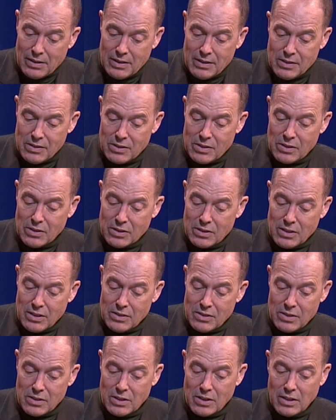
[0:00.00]

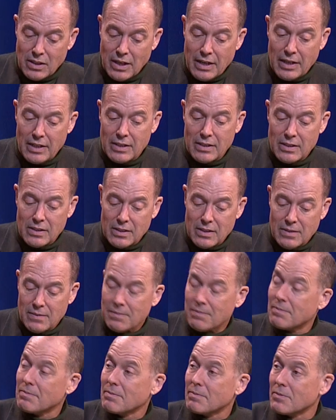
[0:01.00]
is a delight
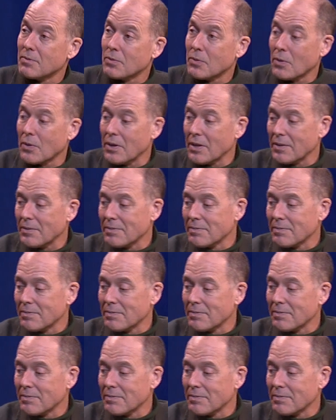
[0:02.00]
for it.